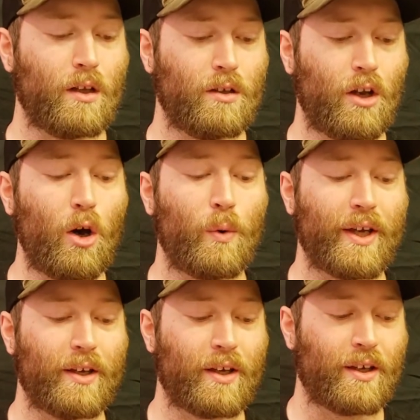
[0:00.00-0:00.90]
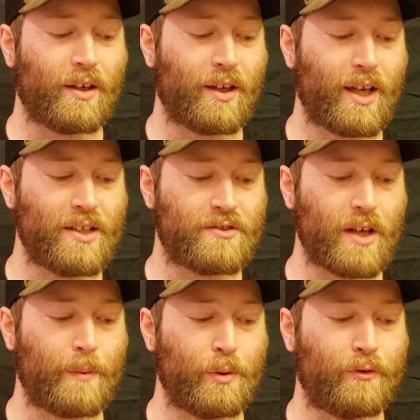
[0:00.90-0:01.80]
No, it's
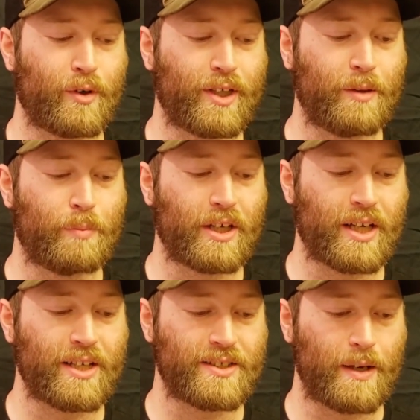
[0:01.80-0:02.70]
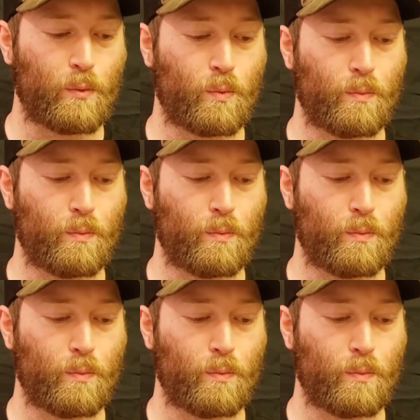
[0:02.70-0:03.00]
thought provoking because it